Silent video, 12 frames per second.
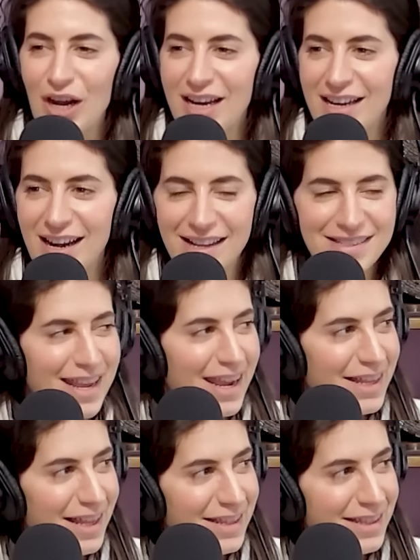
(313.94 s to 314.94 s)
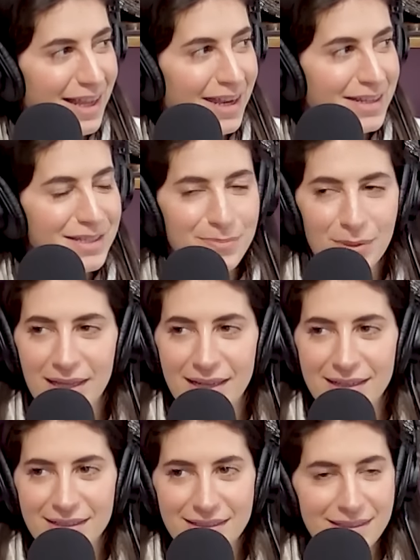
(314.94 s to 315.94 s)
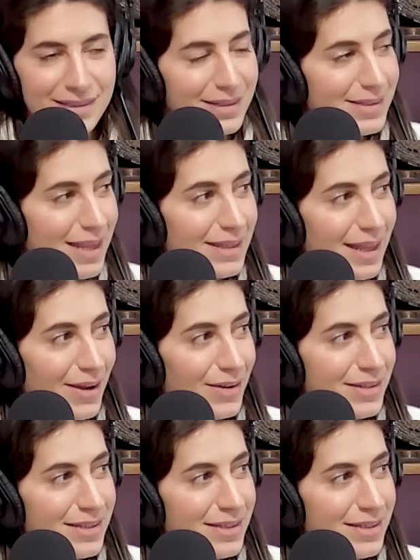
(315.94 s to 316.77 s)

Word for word: he did not say it like that. He's pulling. No, he said, said it. That, oh,